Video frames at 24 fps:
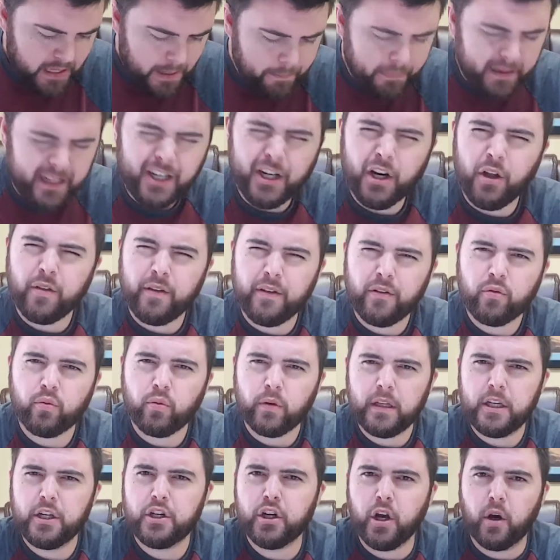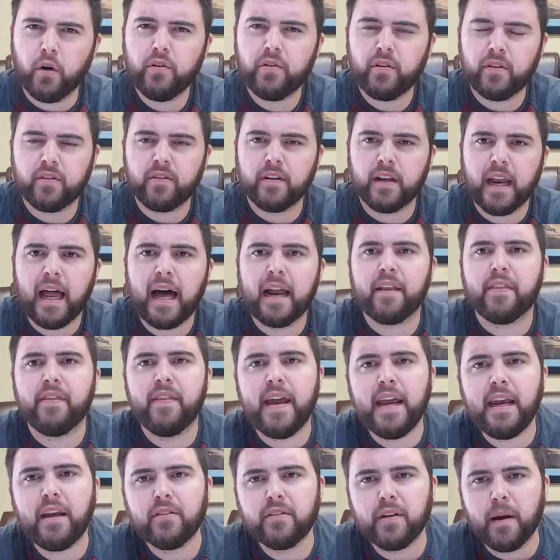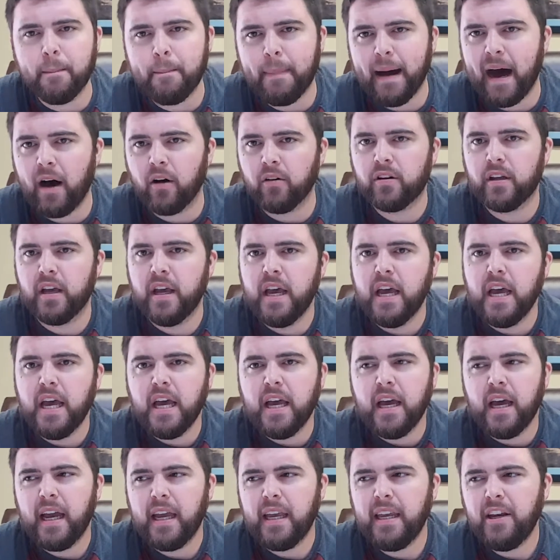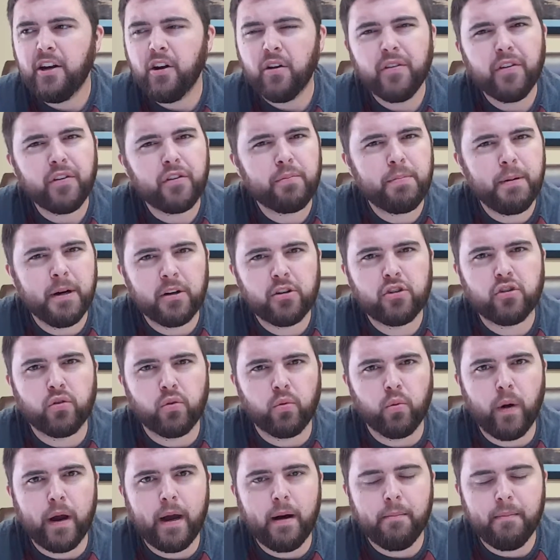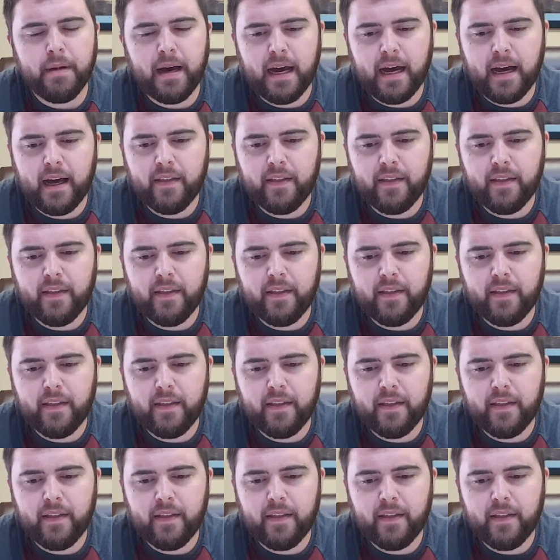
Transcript: But this really shows us a lot of things about, the spiritual realm.